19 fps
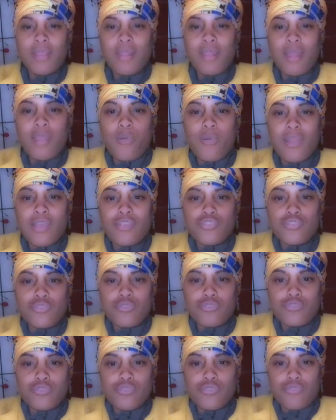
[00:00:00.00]
allowing our
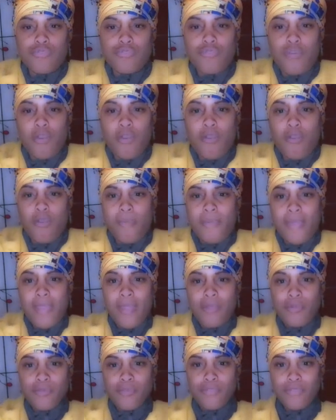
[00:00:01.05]
shoulders to fall
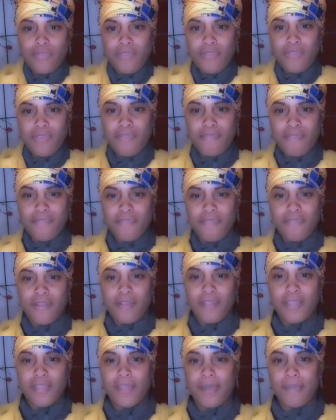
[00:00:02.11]
backwards,
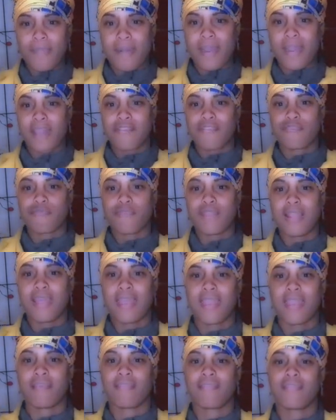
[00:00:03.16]
feeling our bodies
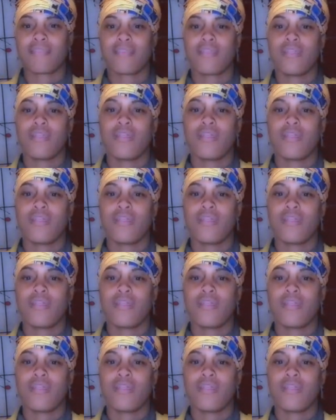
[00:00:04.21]
relax,